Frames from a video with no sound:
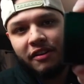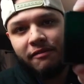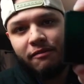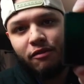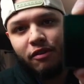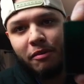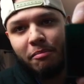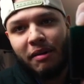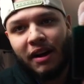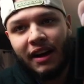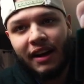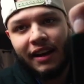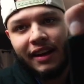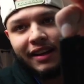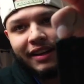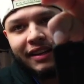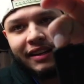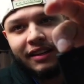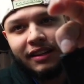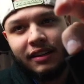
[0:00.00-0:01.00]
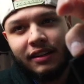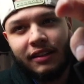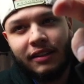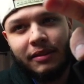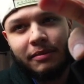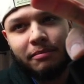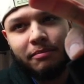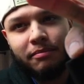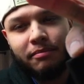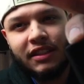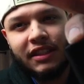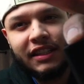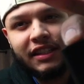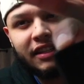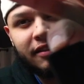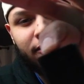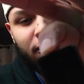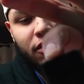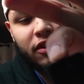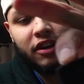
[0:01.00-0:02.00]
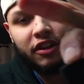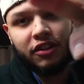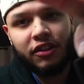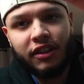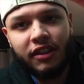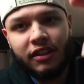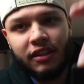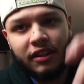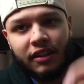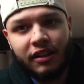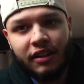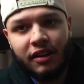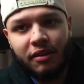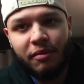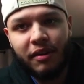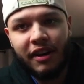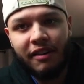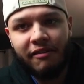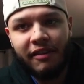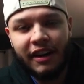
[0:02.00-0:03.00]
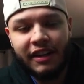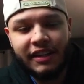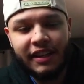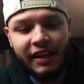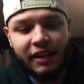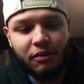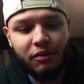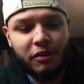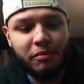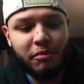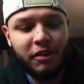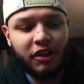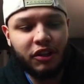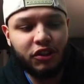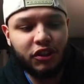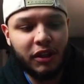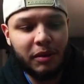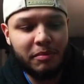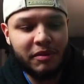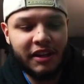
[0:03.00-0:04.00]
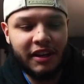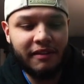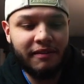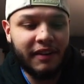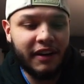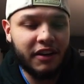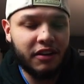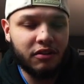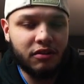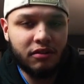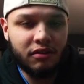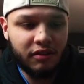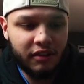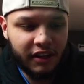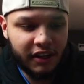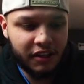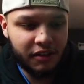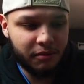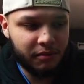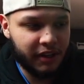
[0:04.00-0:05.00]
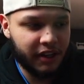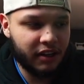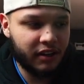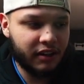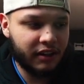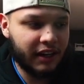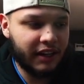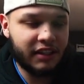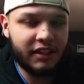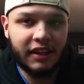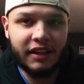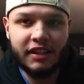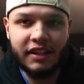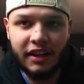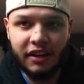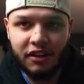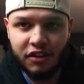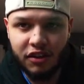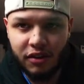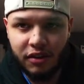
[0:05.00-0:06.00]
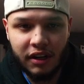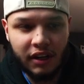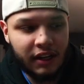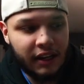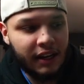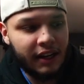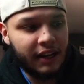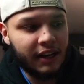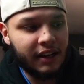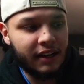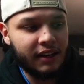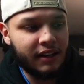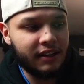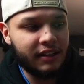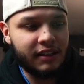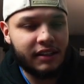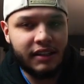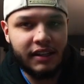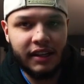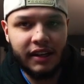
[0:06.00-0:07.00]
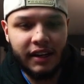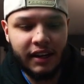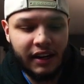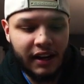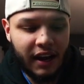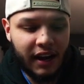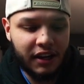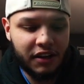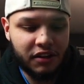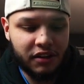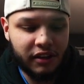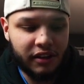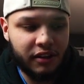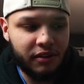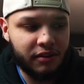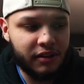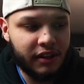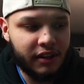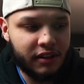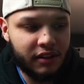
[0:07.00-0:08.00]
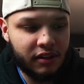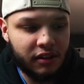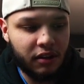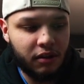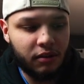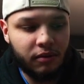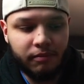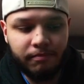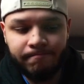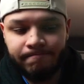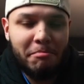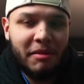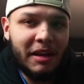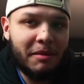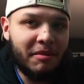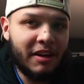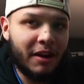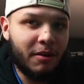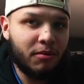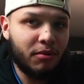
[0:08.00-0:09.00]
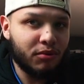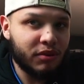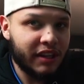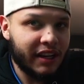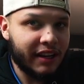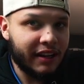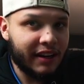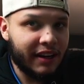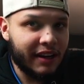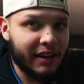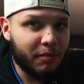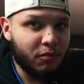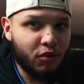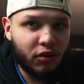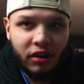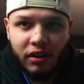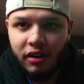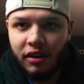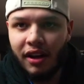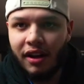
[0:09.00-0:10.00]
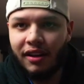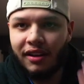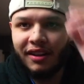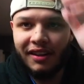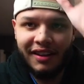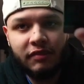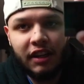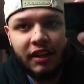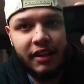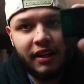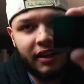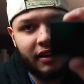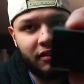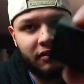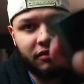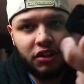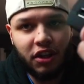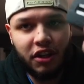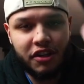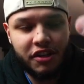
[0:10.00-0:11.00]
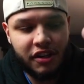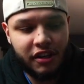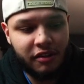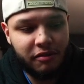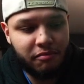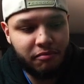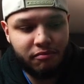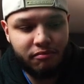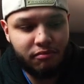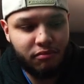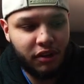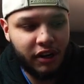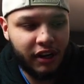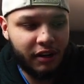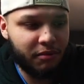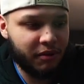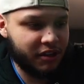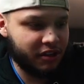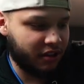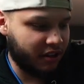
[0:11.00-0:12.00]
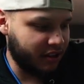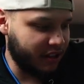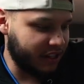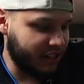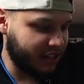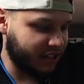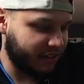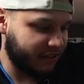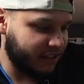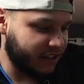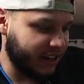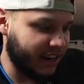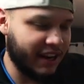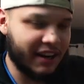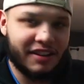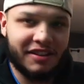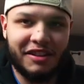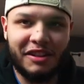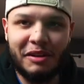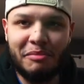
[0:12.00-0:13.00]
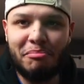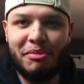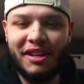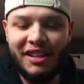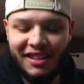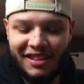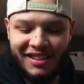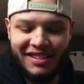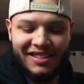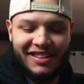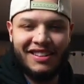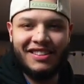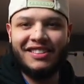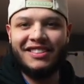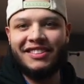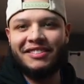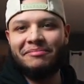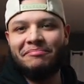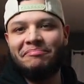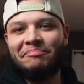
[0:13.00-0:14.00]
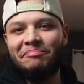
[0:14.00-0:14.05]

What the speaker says: for my 6400 whenever I take it with me on trips. If I do, it's rare. I took it to Arizona, didn't actually use it, so maybe I won't take it anymore. And then charging brick, which all this stuff should actually be in this other